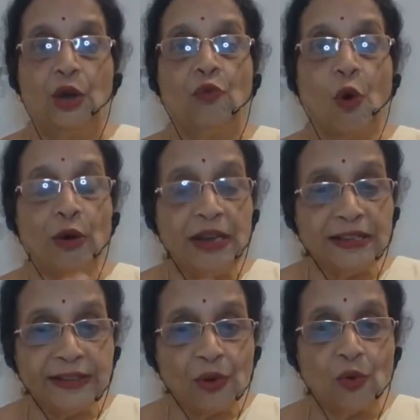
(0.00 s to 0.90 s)
what
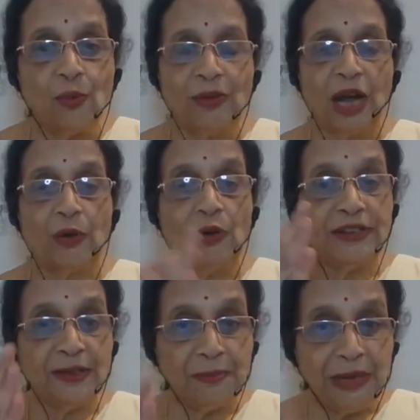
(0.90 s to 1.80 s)
is the Omkara, what
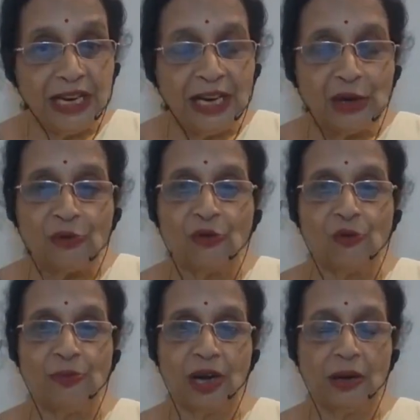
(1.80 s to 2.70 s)
is the meaning of
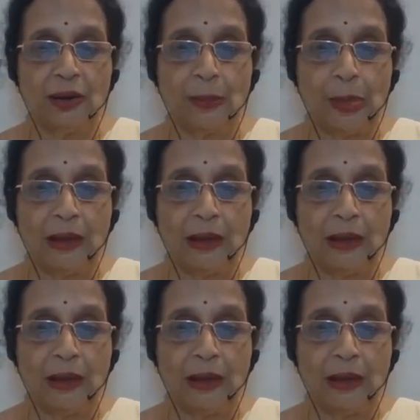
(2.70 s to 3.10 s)
Omkara.